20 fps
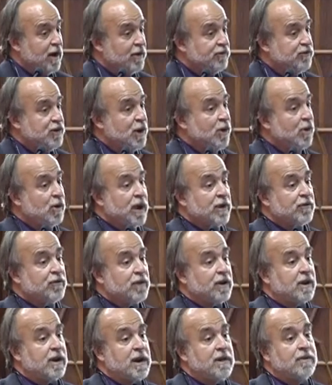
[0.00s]
General
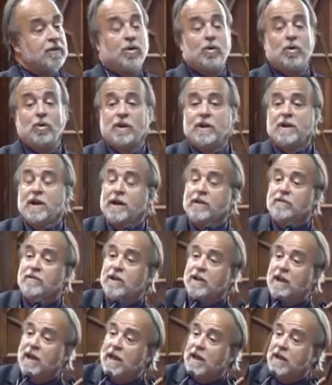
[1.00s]
Electric in the early
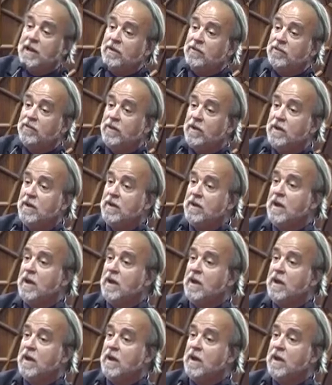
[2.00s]
1980s,